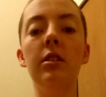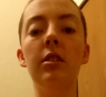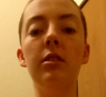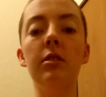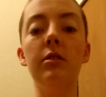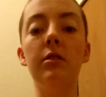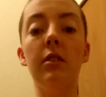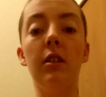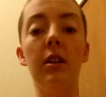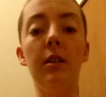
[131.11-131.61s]

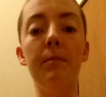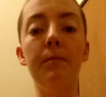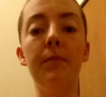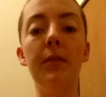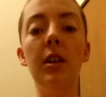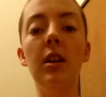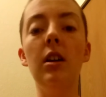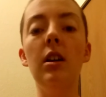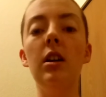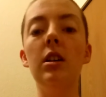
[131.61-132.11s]
or some,
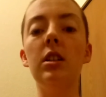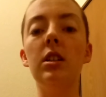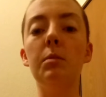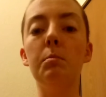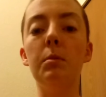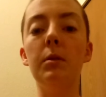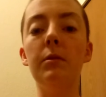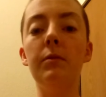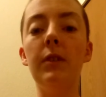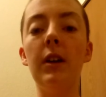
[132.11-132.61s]
to
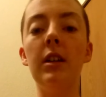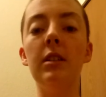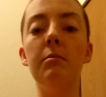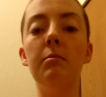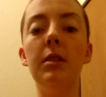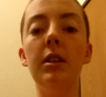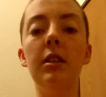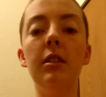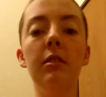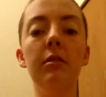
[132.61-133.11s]

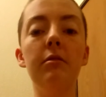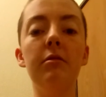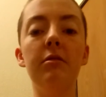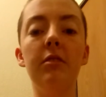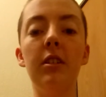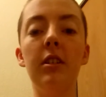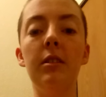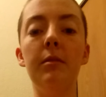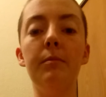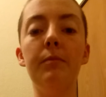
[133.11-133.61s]
prevent me
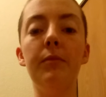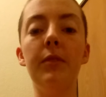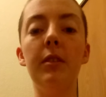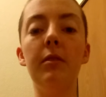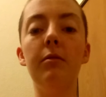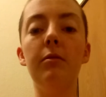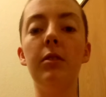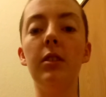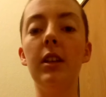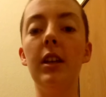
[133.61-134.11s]
from
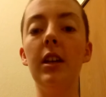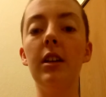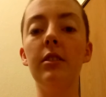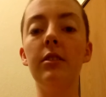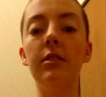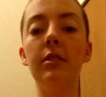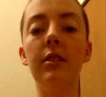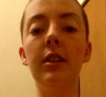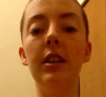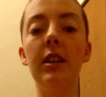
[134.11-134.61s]
fully
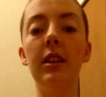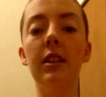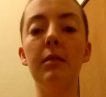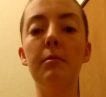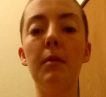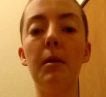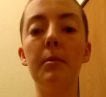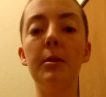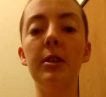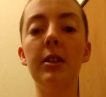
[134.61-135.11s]
integrating the
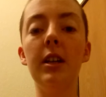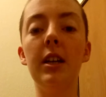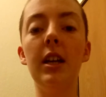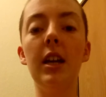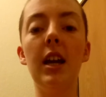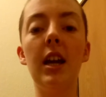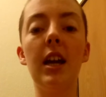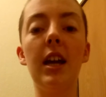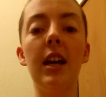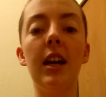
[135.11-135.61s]

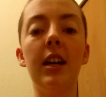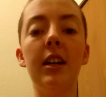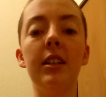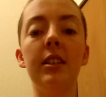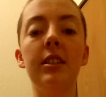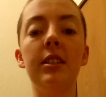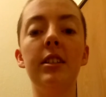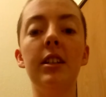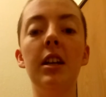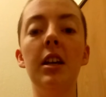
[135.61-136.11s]
memory
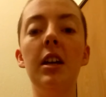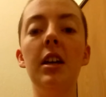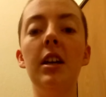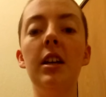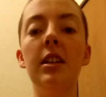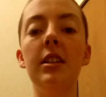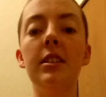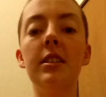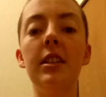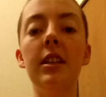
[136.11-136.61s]
and
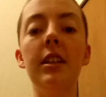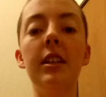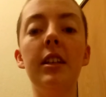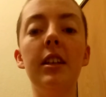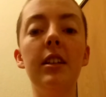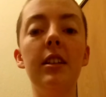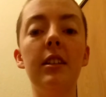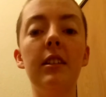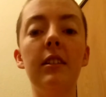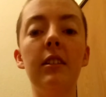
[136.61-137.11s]
seeing
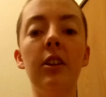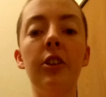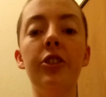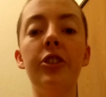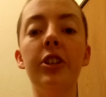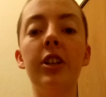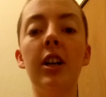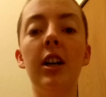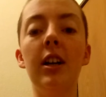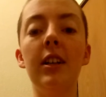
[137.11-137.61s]
it in its
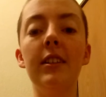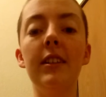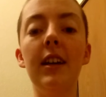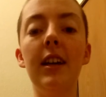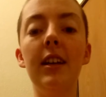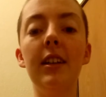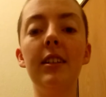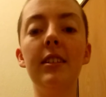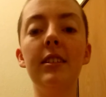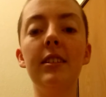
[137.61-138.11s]
larger
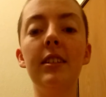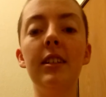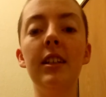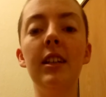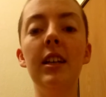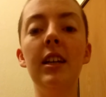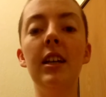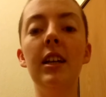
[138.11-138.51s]
context,